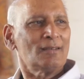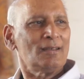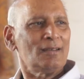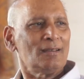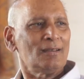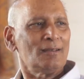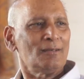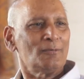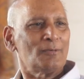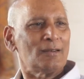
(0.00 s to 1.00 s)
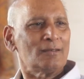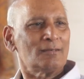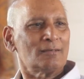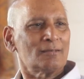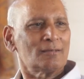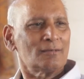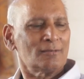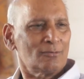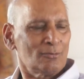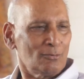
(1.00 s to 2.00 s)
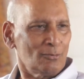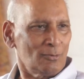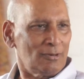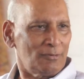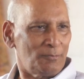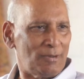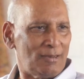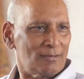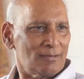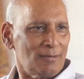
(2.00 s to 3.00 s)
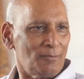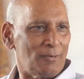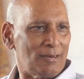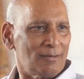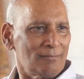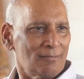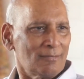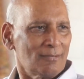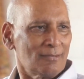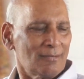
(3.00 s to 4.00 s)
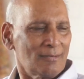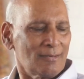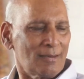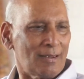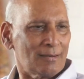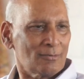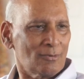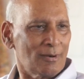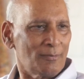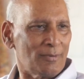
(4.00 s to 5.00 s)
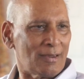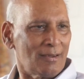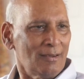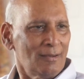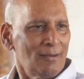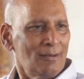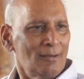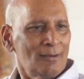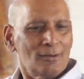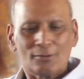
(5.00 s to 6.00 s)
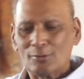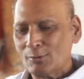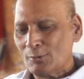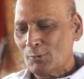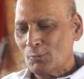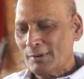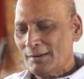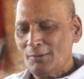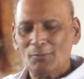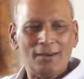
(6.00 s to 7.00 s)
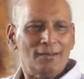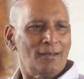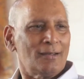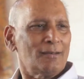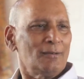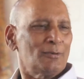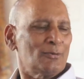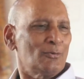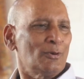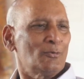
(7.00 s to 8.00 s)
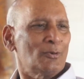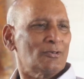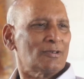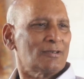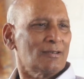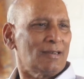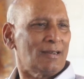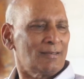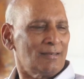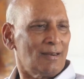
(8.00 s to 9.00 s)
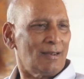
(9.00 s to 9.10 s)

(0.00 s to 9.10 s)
he went to do his BSc at Columbia. So when he went there, he was doing work study at the